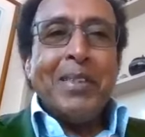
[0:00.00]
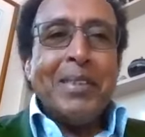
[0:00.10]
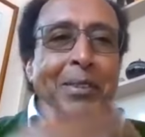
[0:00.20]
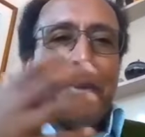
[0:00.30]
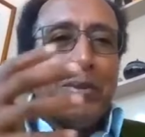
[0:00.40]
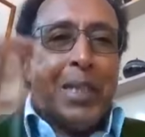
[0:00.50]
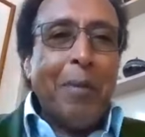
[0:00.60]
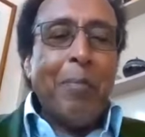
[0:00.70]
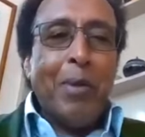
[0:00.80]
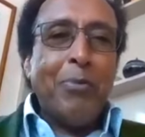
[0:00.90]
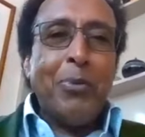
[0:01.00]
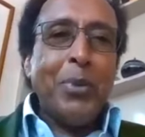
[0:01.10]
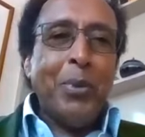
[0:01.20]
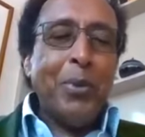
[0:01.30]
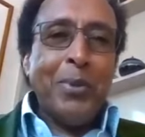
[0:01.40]
you know, capable of
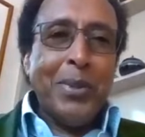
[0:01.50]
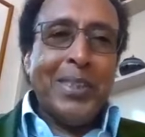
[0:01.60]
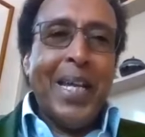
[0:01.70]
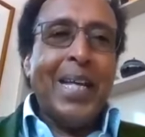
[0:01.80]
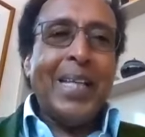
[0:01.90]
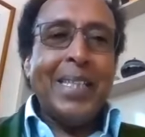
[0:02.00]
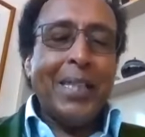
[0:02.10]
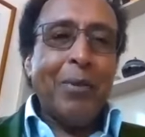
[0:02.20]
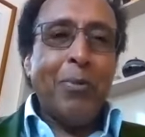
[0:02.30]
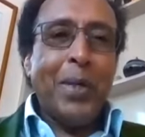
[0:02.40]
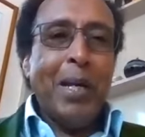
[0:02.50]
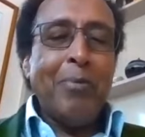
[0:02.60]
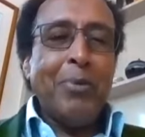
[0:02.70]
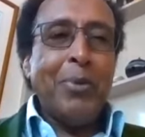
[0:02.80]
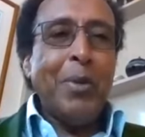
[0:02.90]
doing all this hacking and what
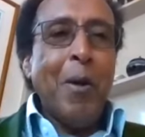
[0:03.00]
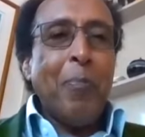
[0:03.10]
have you.